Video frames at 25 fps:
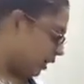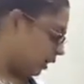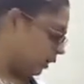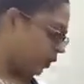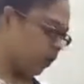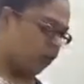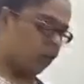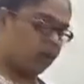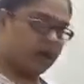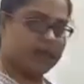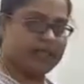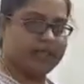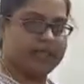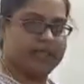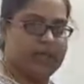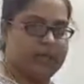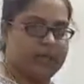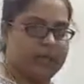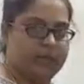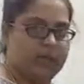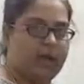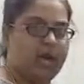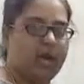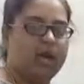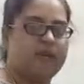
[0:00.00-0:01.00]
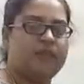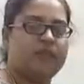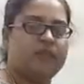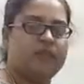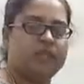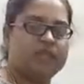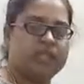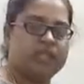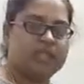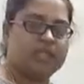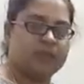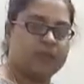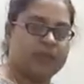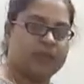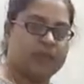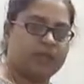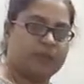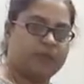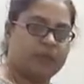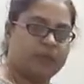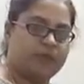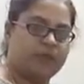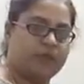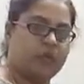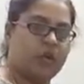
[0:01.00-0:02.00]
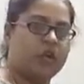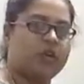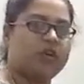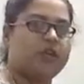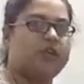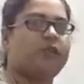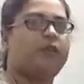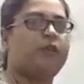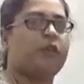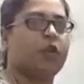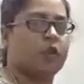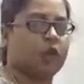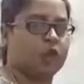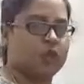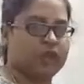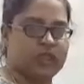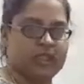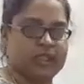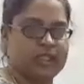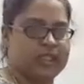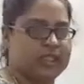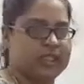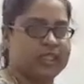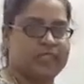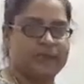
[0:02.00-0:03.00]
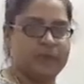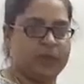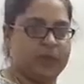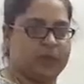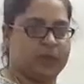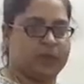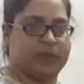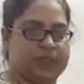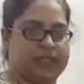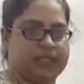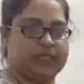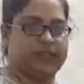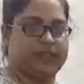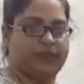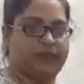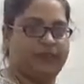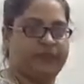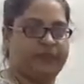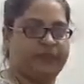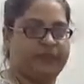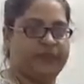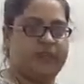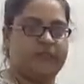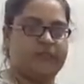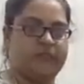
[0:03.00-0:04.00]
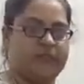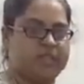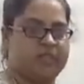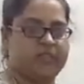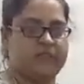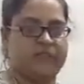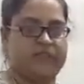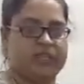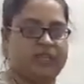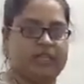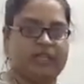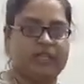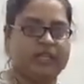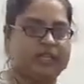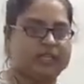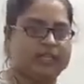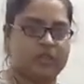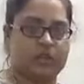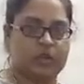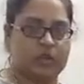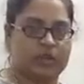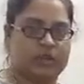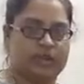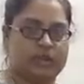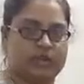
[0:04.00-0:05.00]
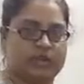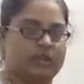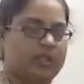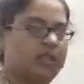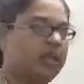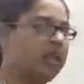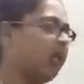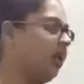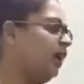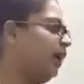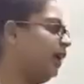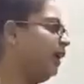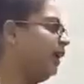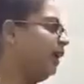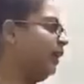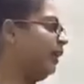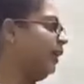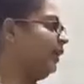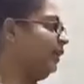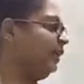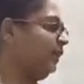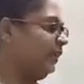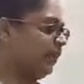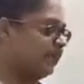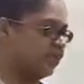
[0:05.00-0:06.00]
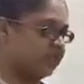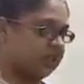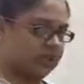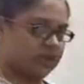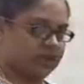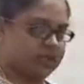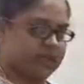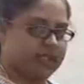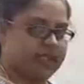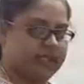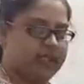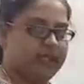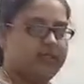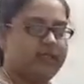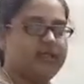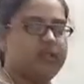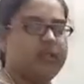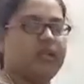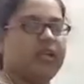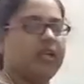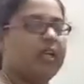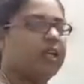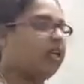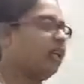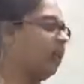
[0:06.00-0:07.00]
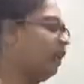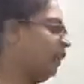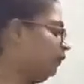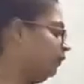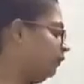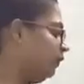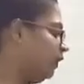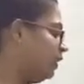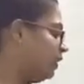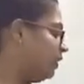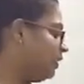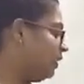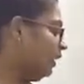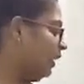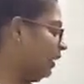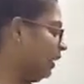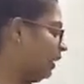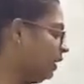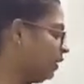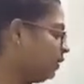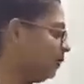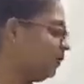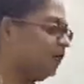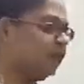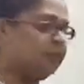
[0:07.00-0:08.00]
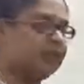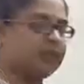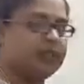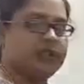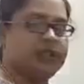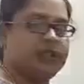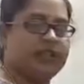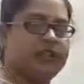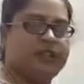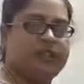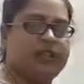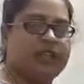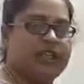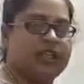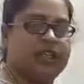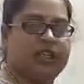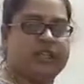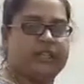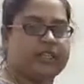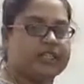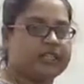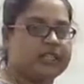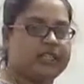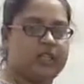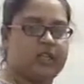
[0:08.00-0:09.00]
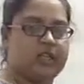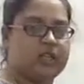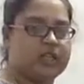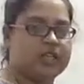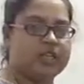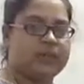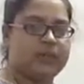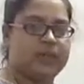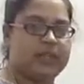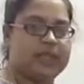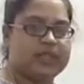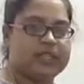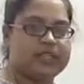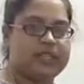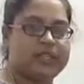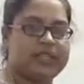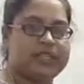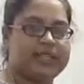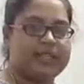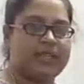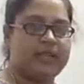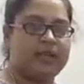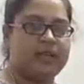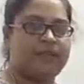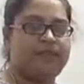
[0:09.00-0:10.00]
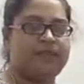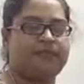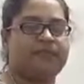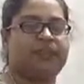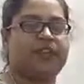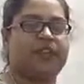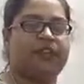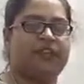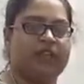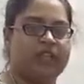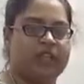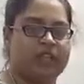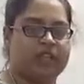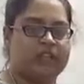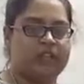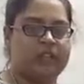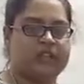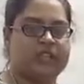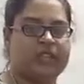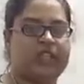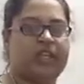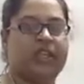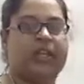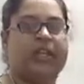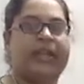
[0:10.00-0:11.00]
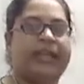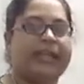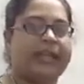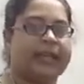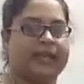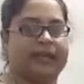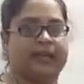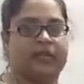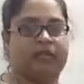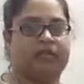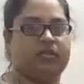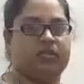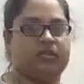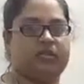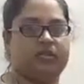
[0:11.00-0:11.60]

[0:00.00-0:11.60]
parenchyma, which is meant for photosynthesis purpose. First one, understood? In this only, if this air, if the intercellular space is filled with air,